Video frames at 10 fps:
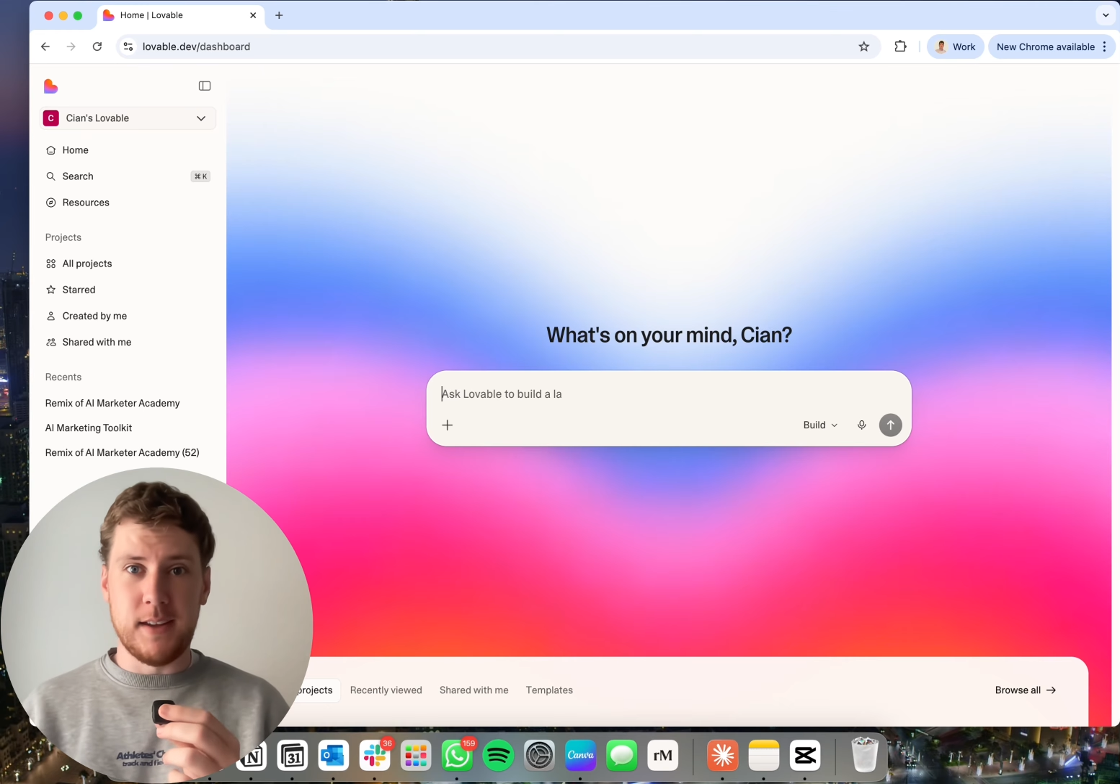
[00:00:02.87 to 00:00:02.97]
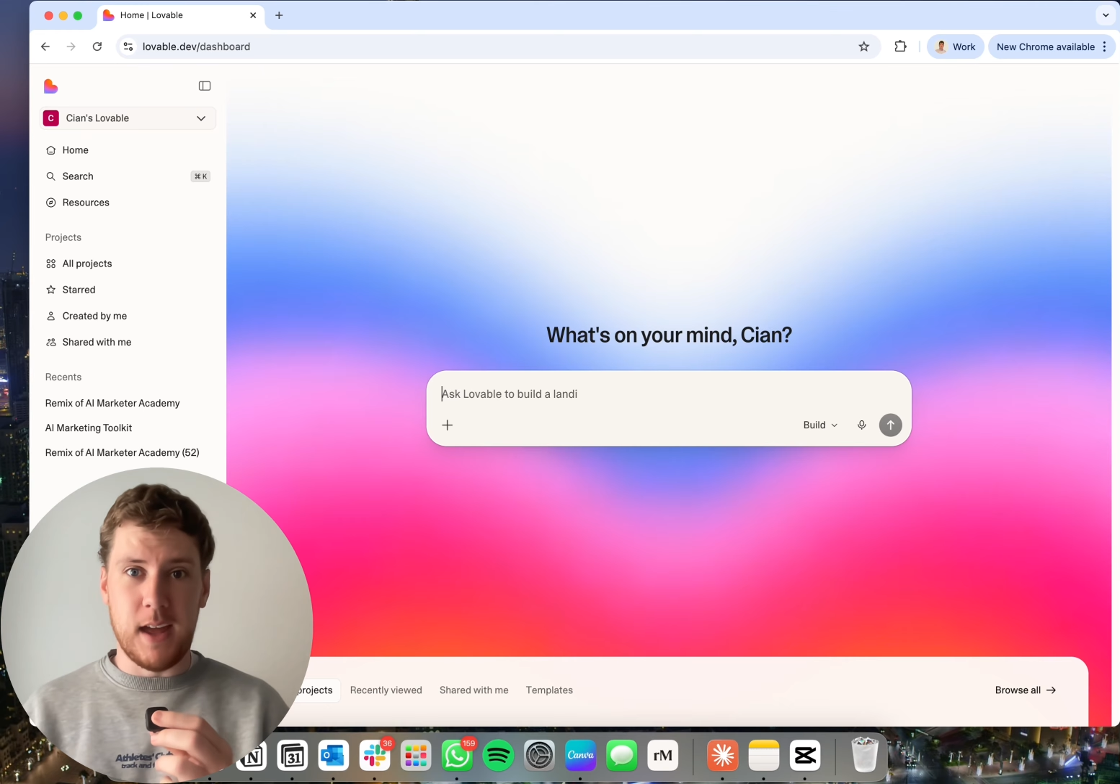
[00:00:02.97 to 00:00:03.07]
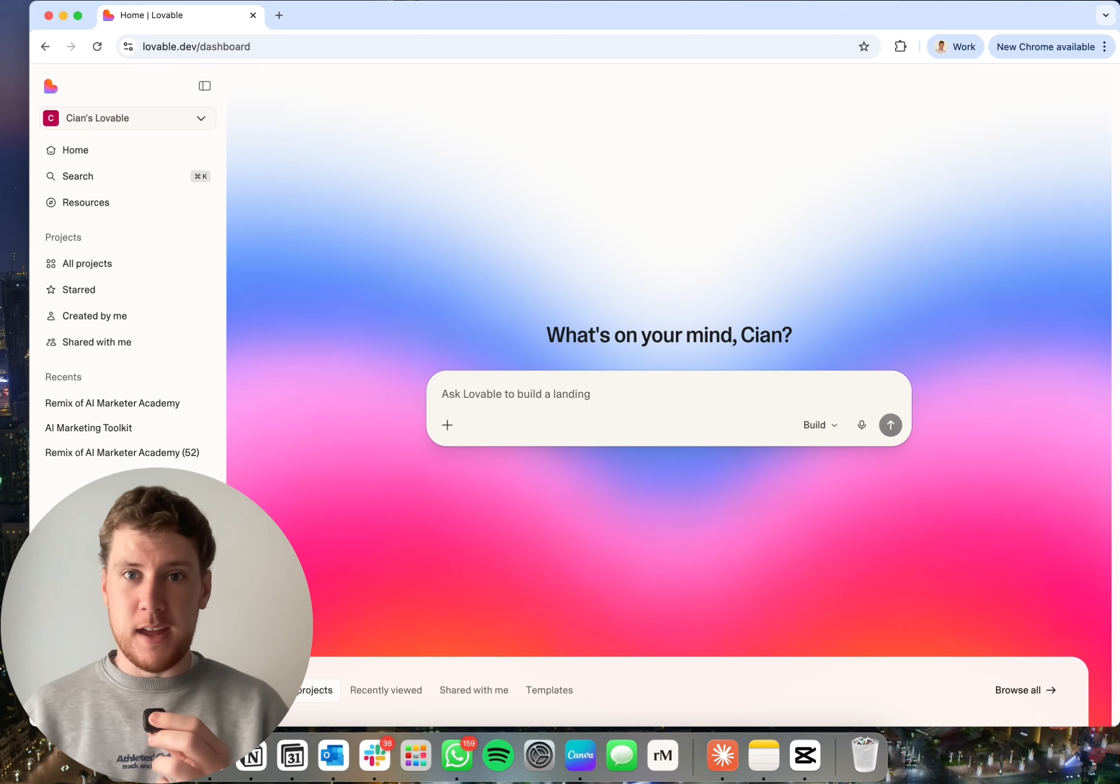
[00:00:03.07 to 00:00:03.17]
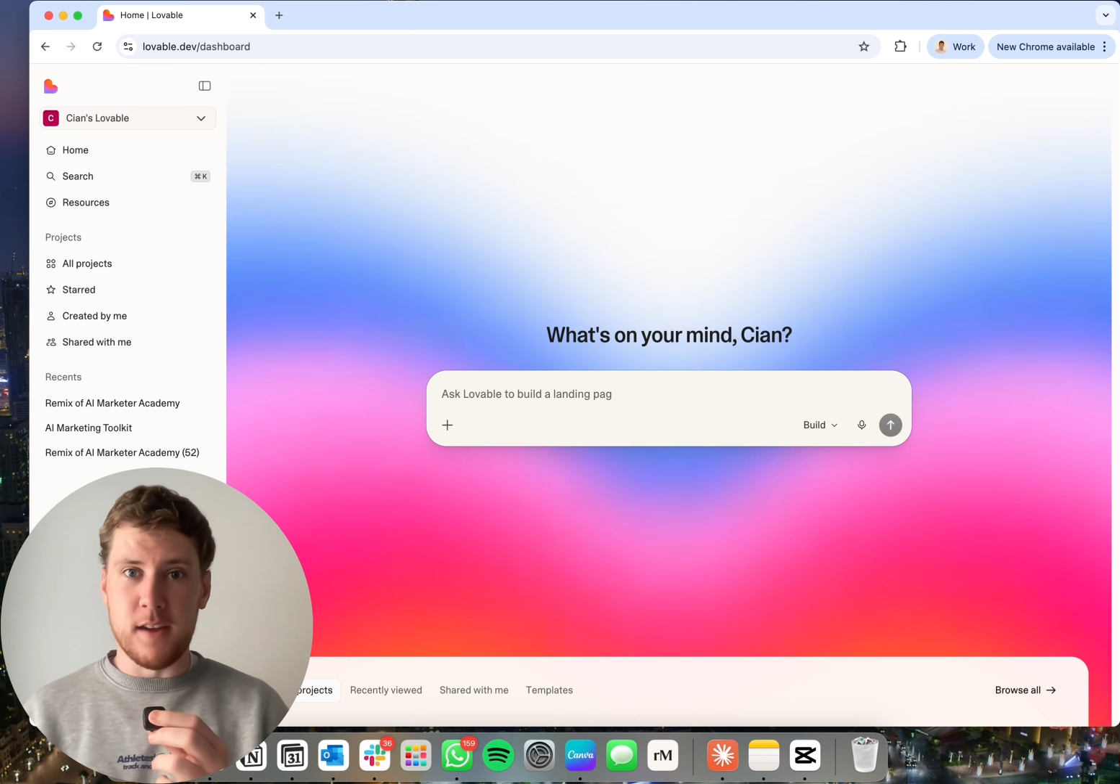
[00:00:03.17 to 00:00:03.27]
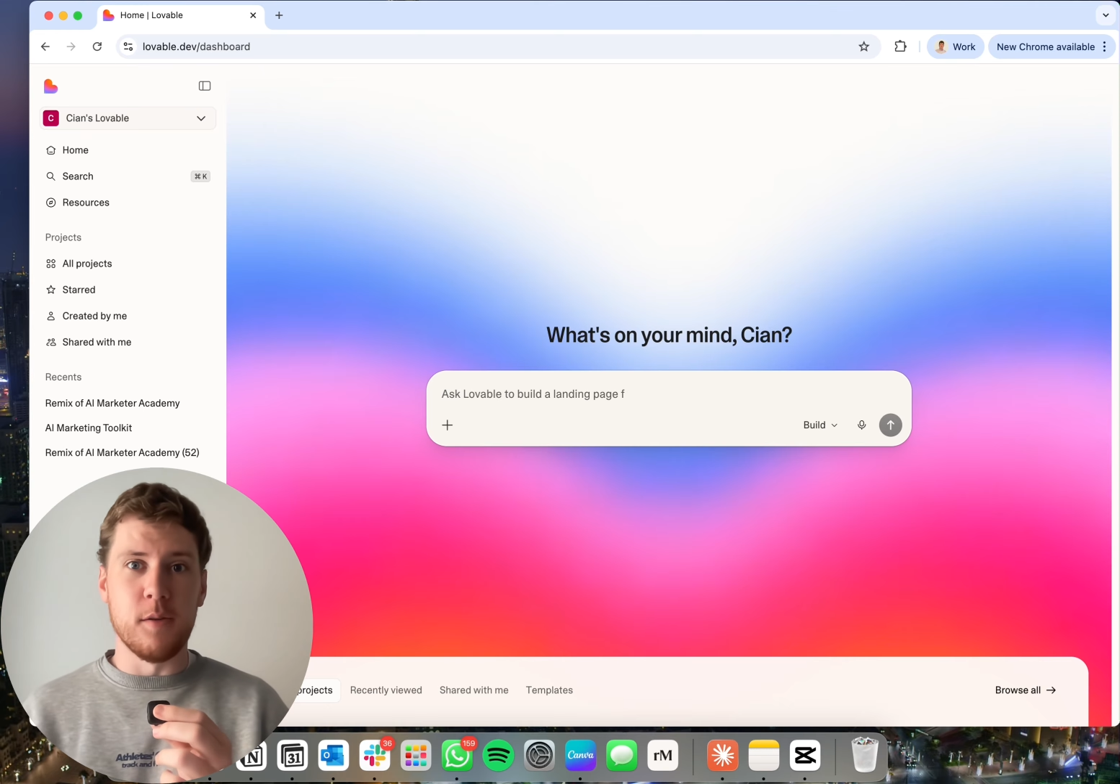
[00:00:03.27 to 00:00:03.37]

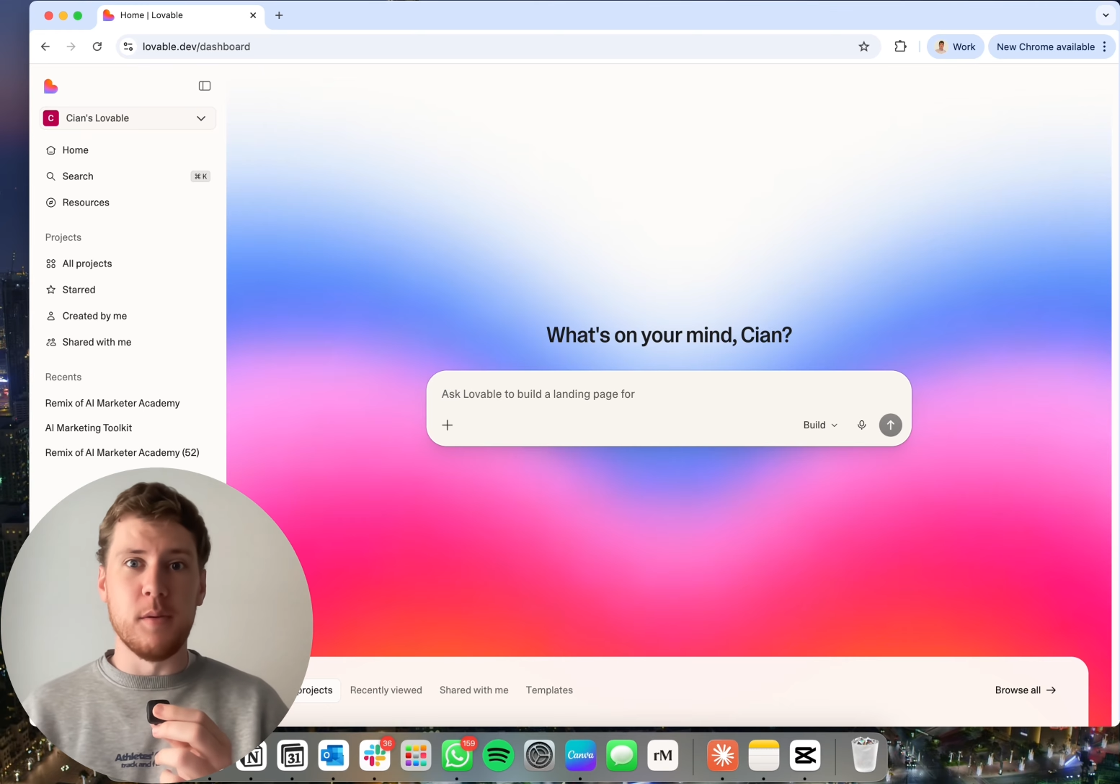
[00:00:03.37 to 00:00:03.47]
get you